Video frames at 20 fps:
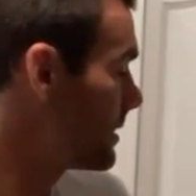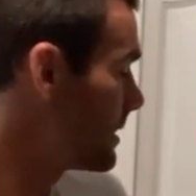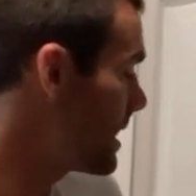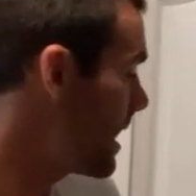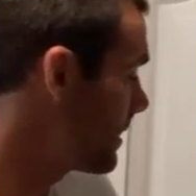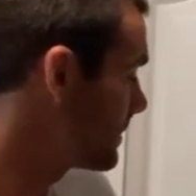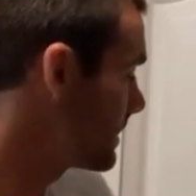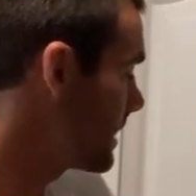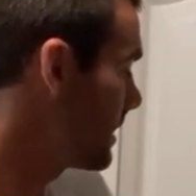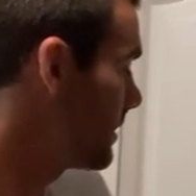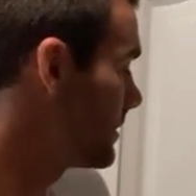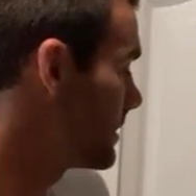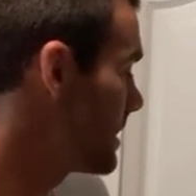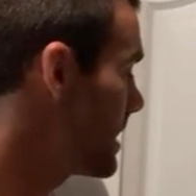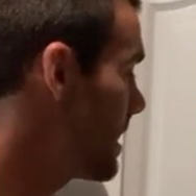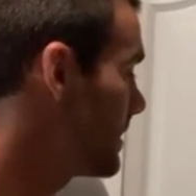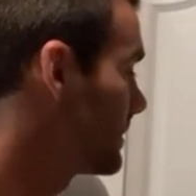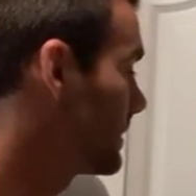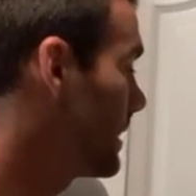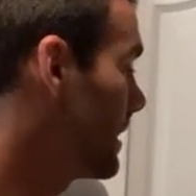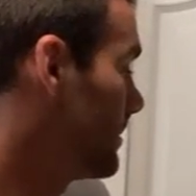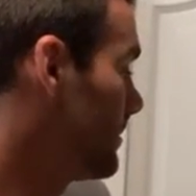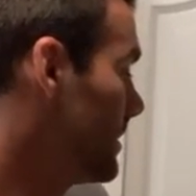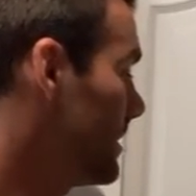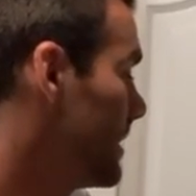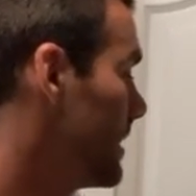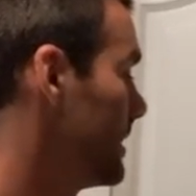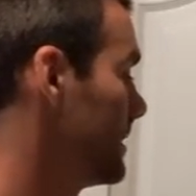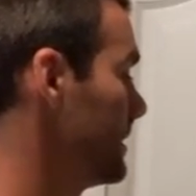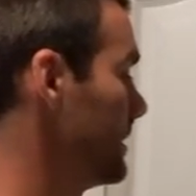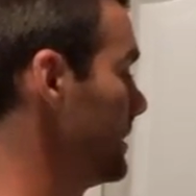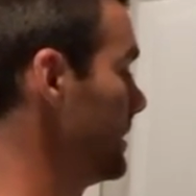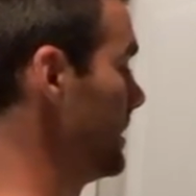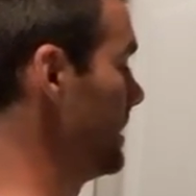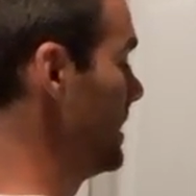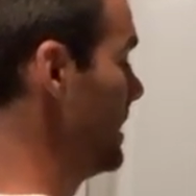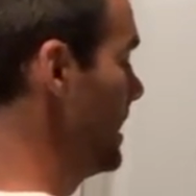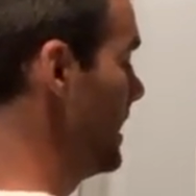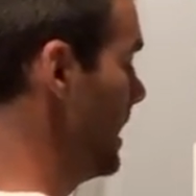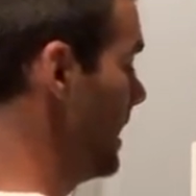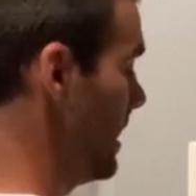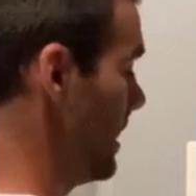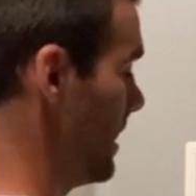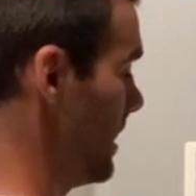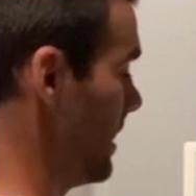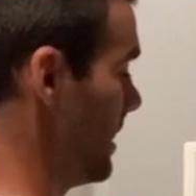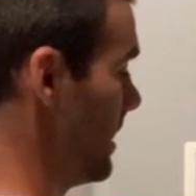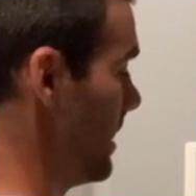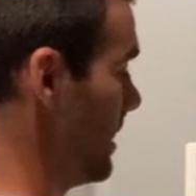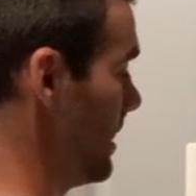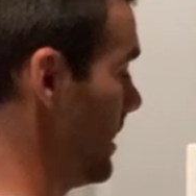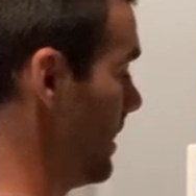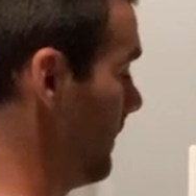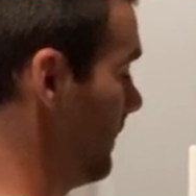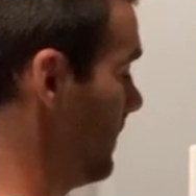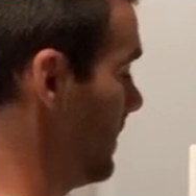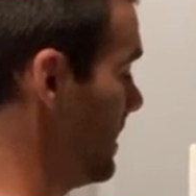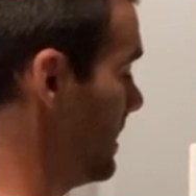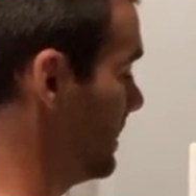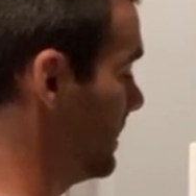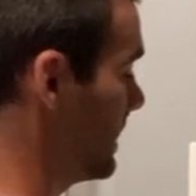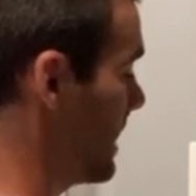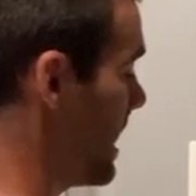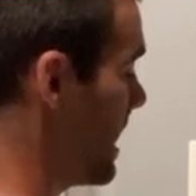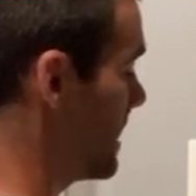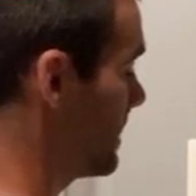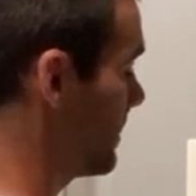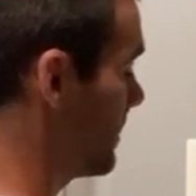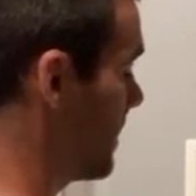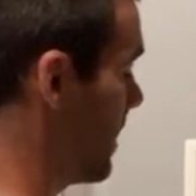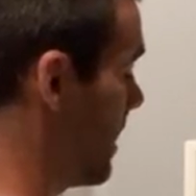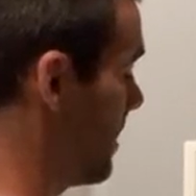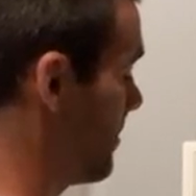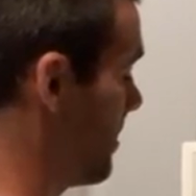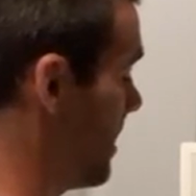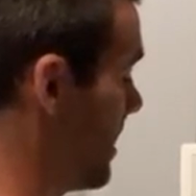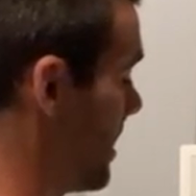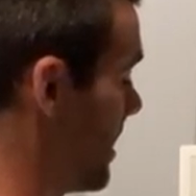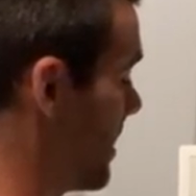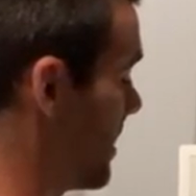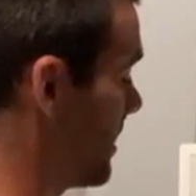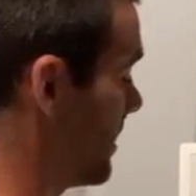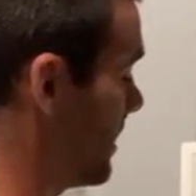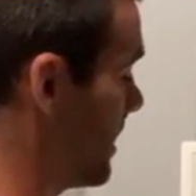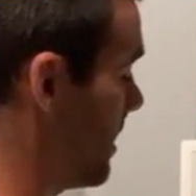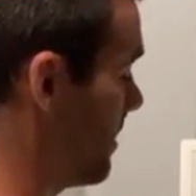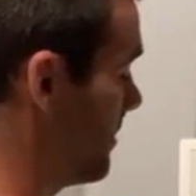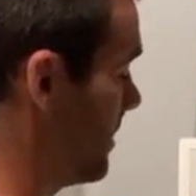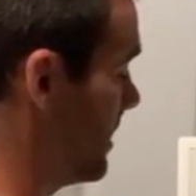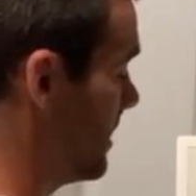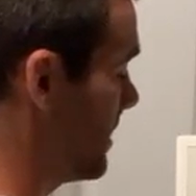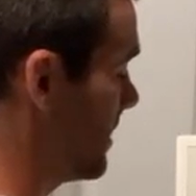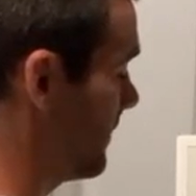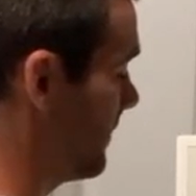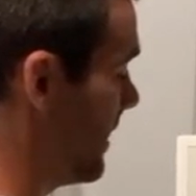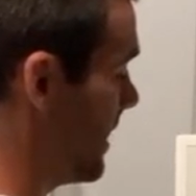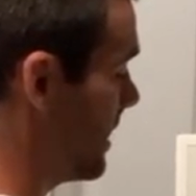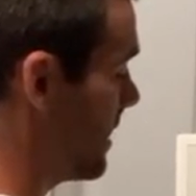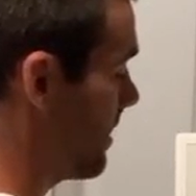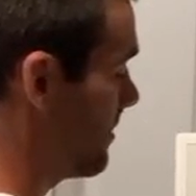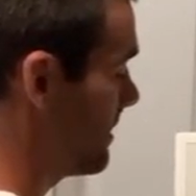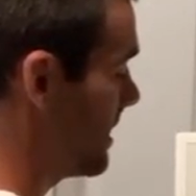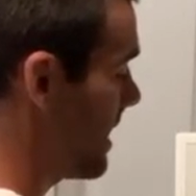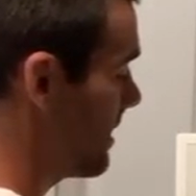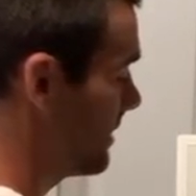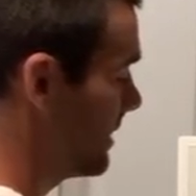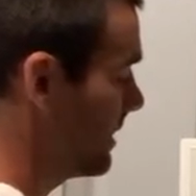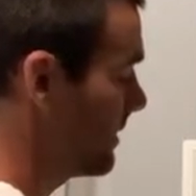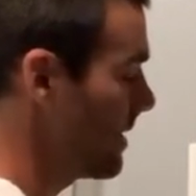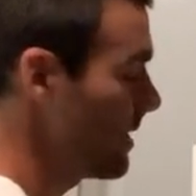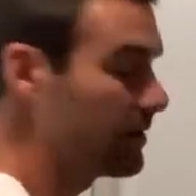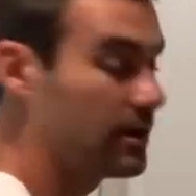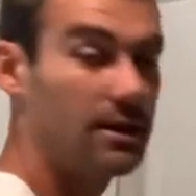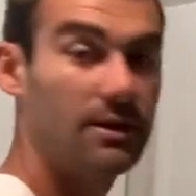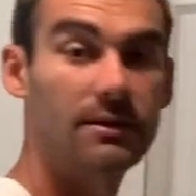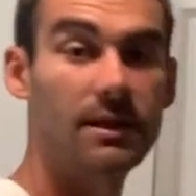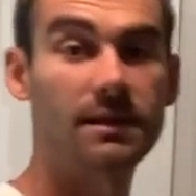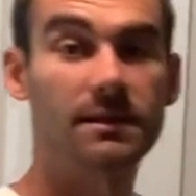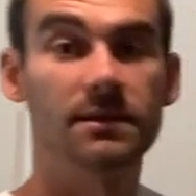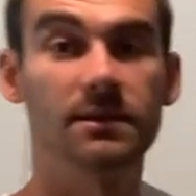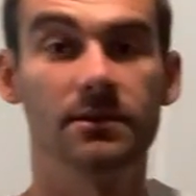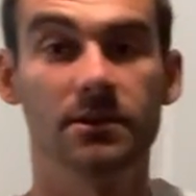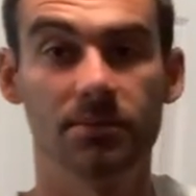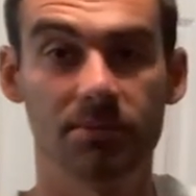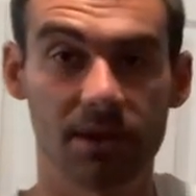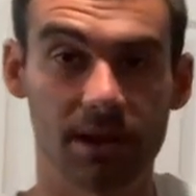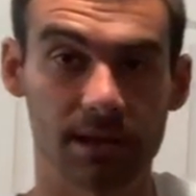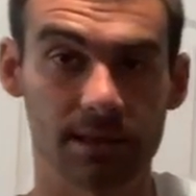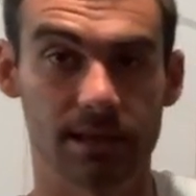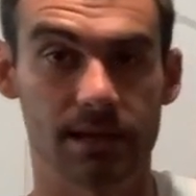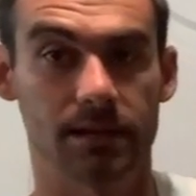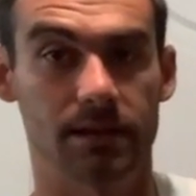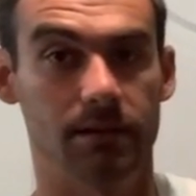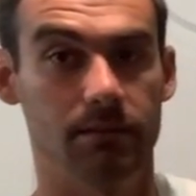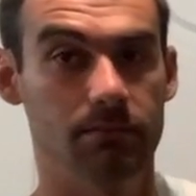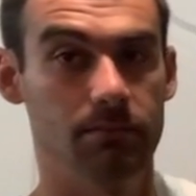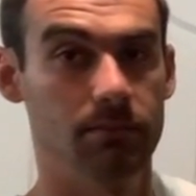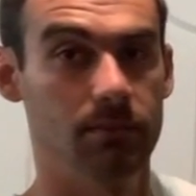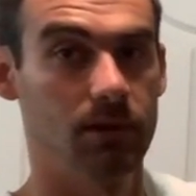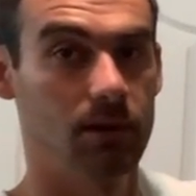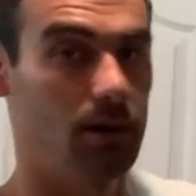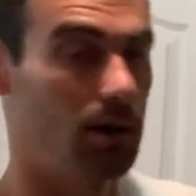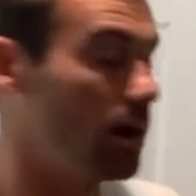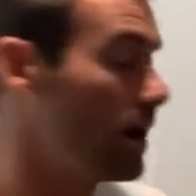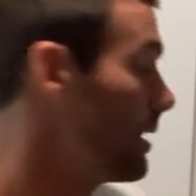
to the outside, go to the outside, because if these guys come here, they come downhill out here, that's you. You're picking that up. All